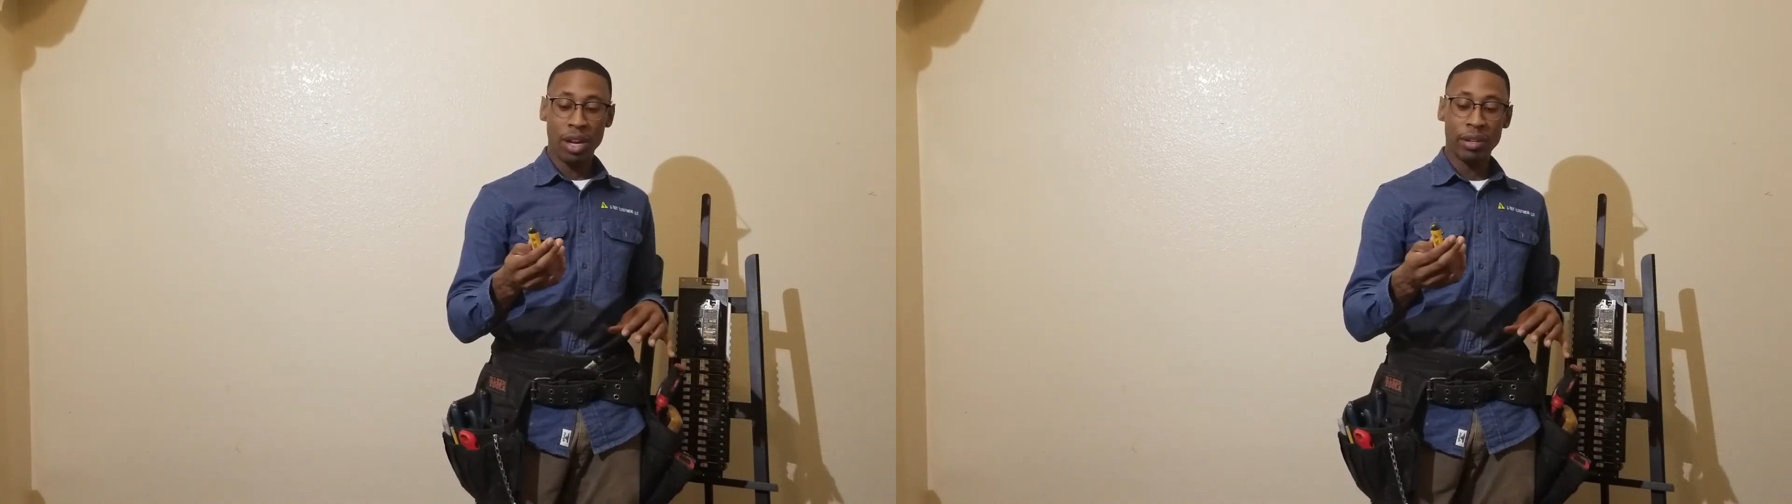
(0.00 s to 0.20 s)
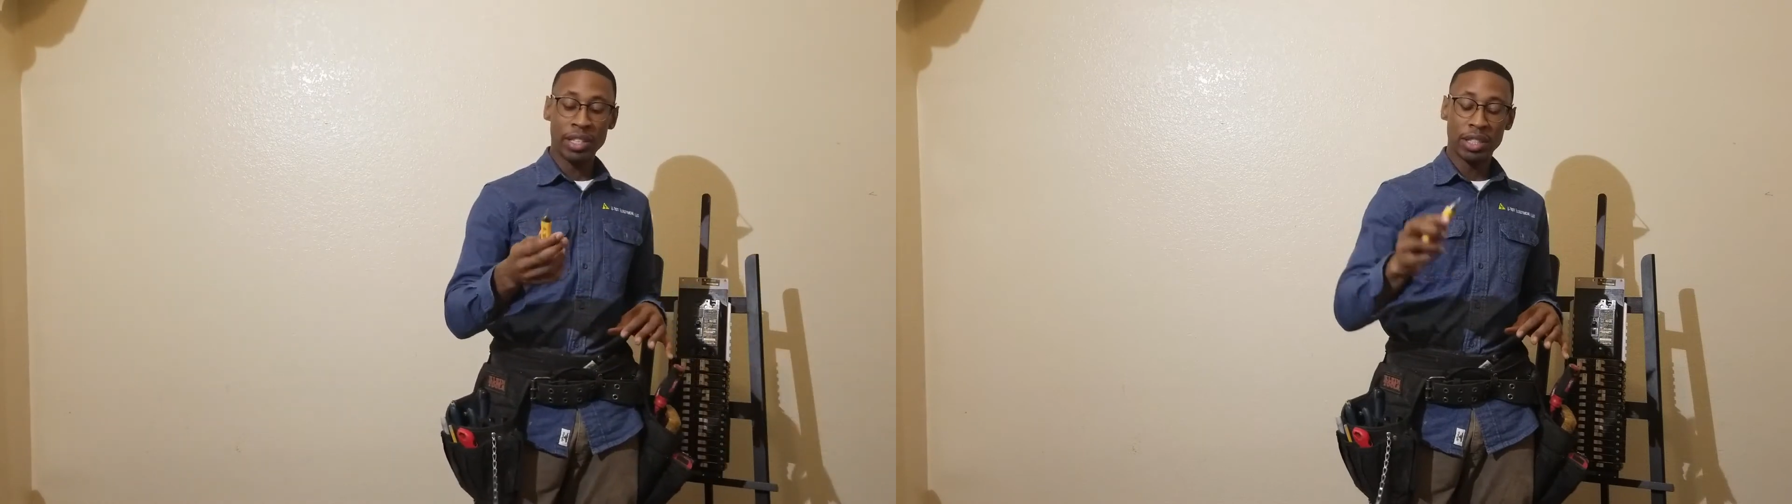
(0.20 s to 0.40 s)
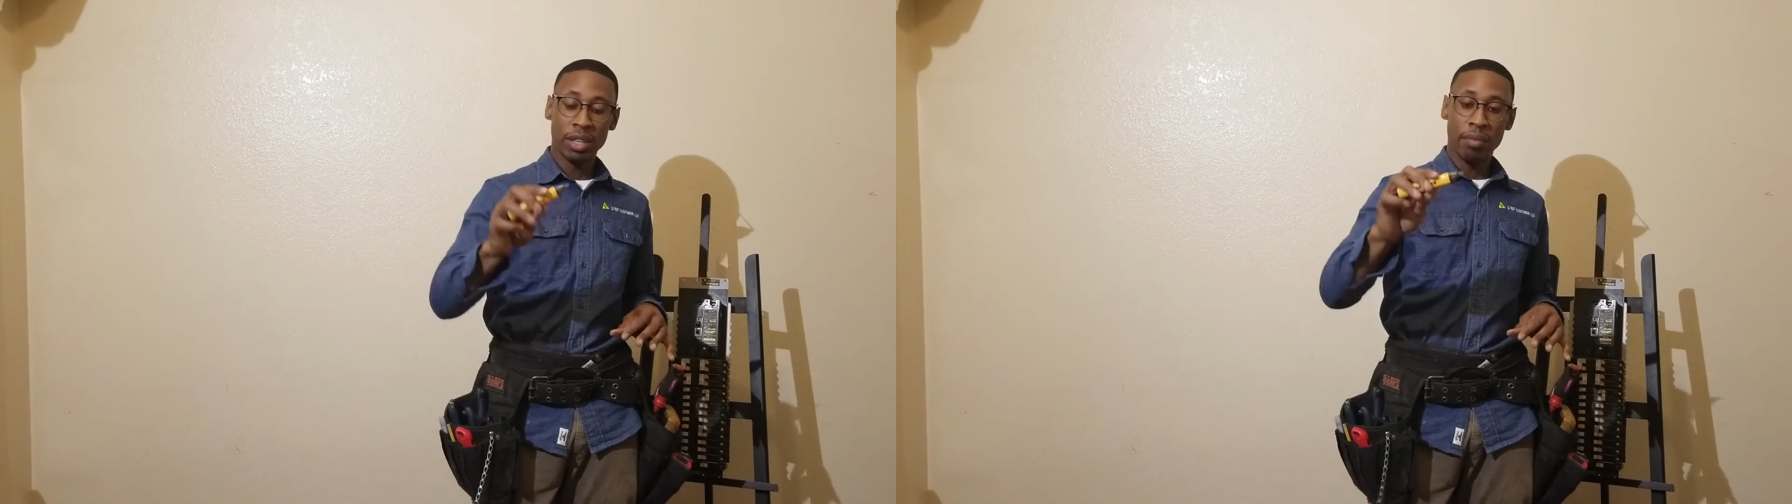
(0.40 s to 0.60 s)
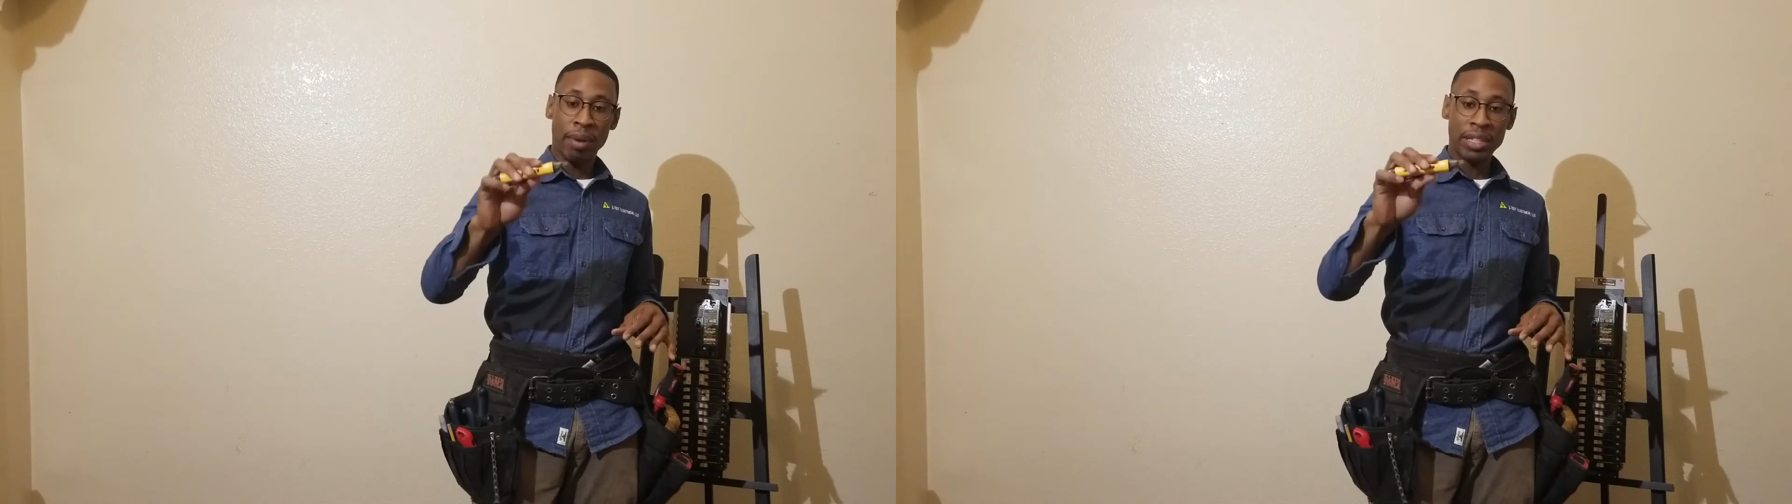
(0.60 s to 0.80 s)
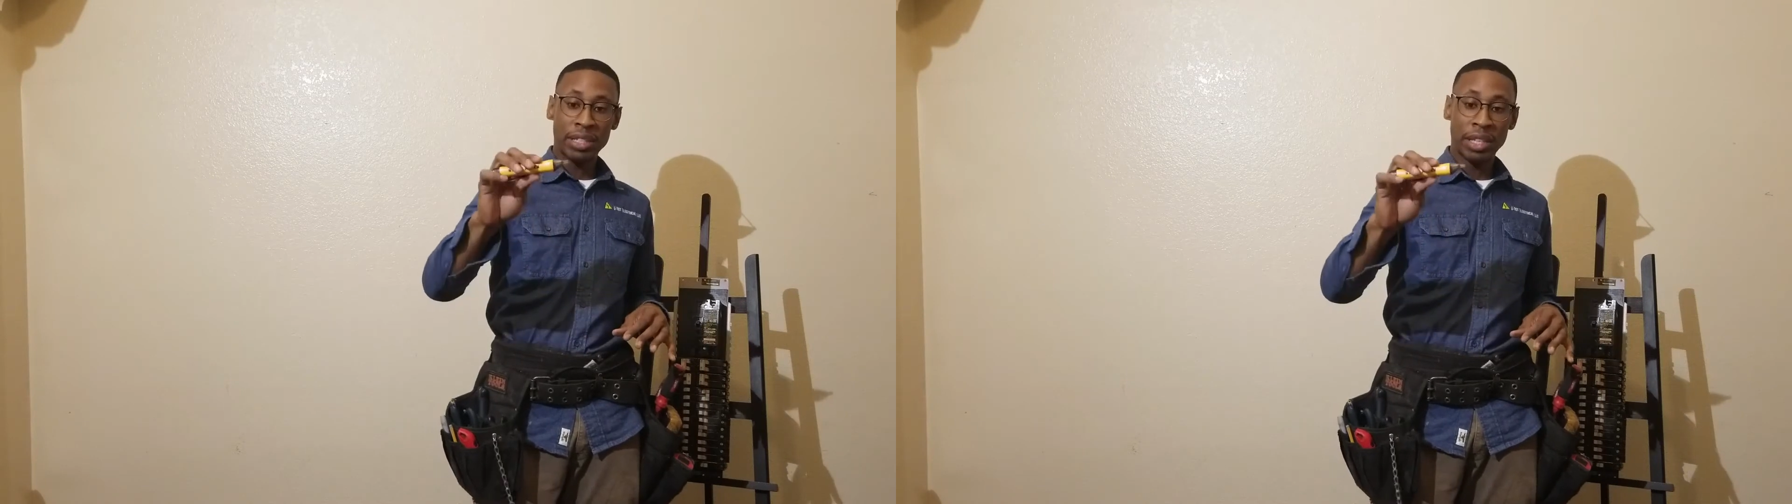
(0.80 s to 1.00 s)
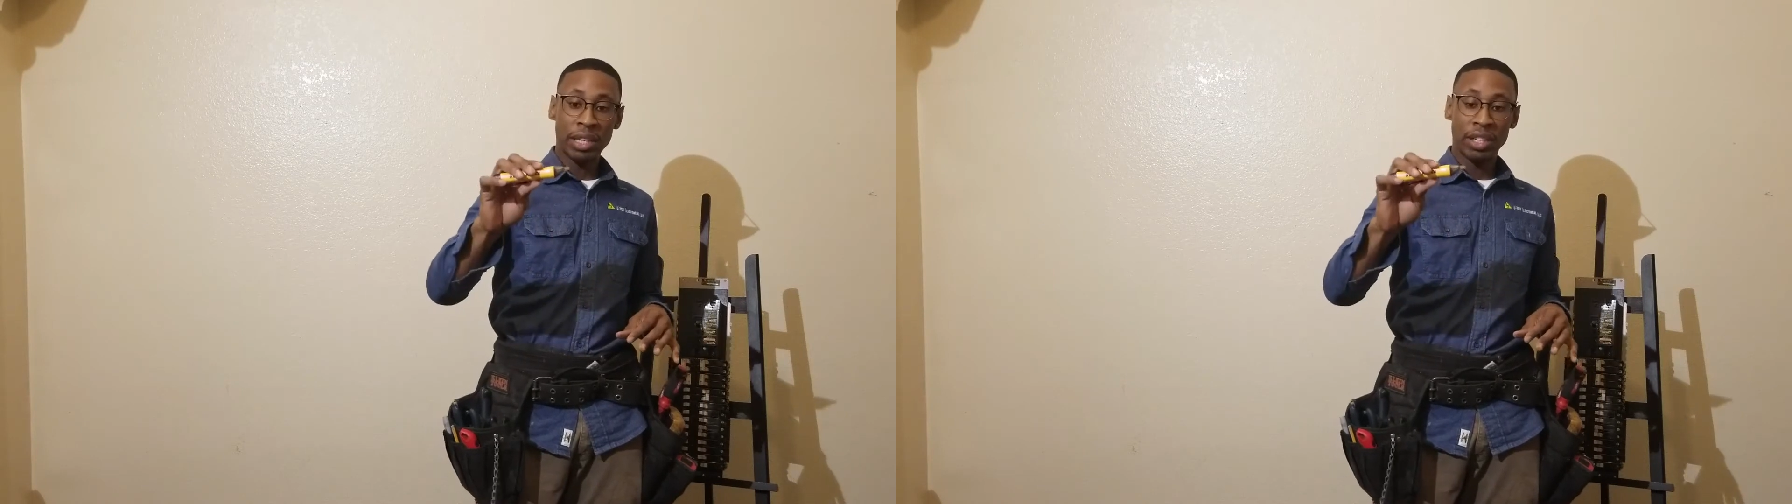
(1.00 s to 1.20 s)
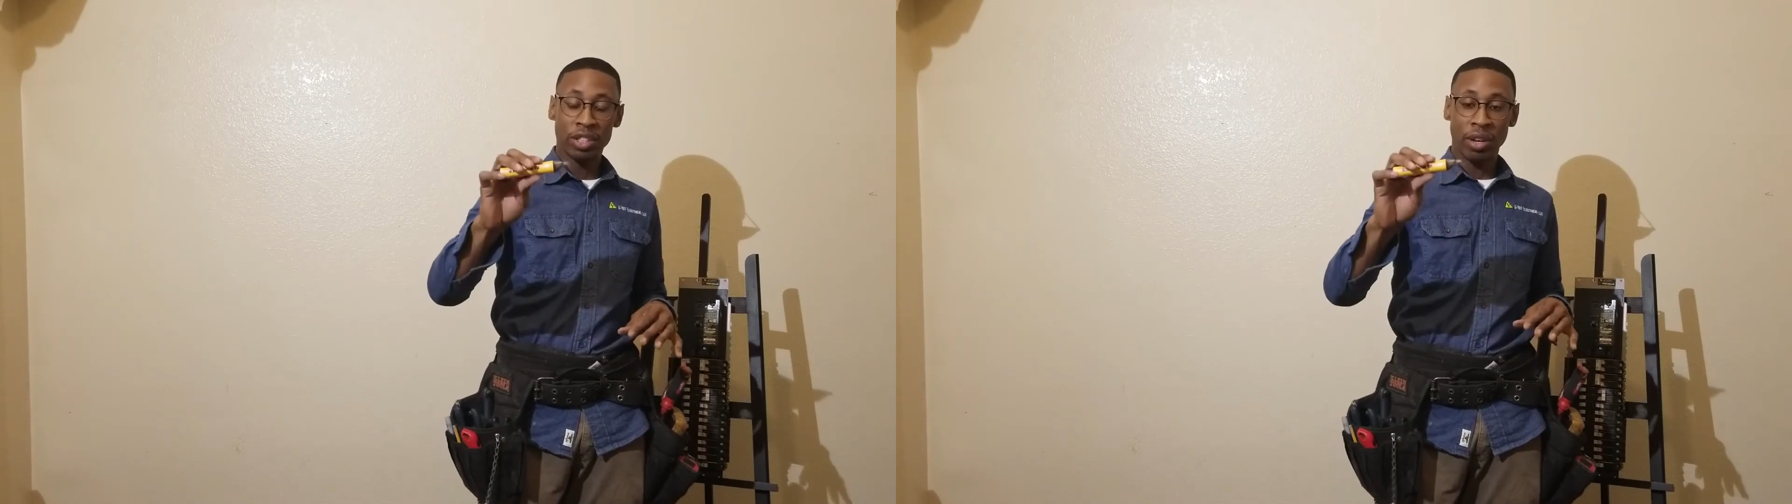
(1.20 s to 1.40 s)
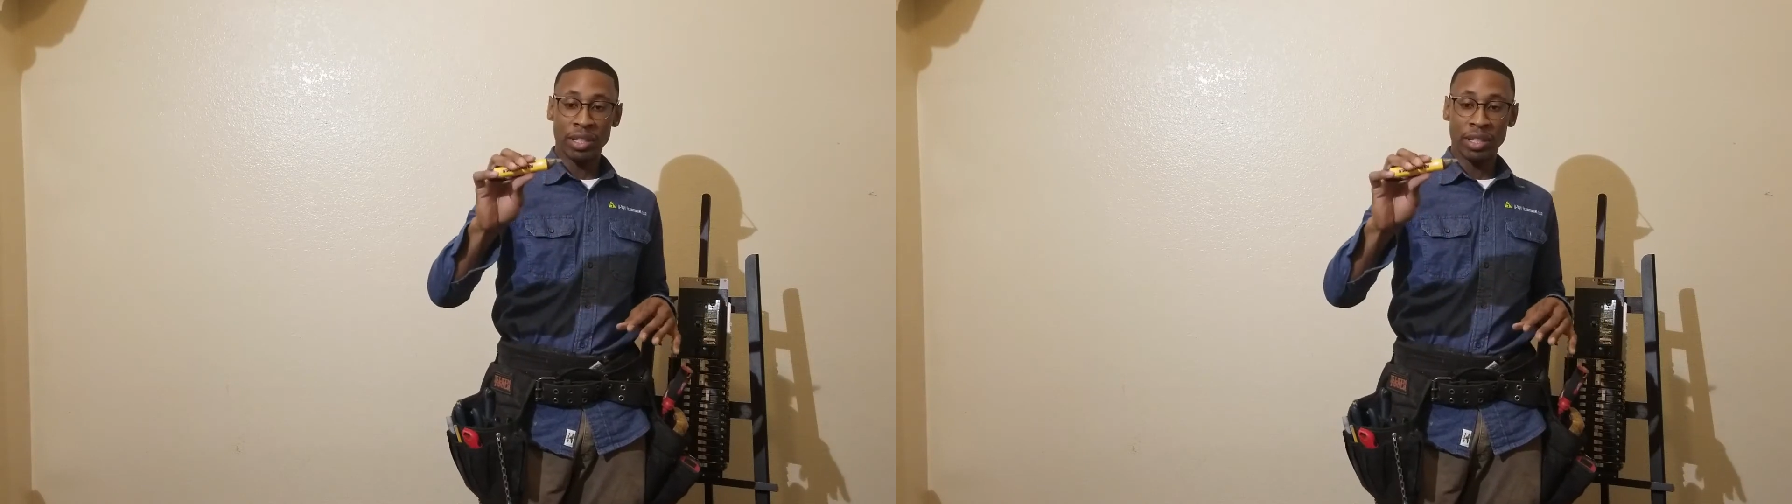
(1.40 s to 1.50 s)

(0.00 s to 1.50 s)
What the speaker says: This basically is going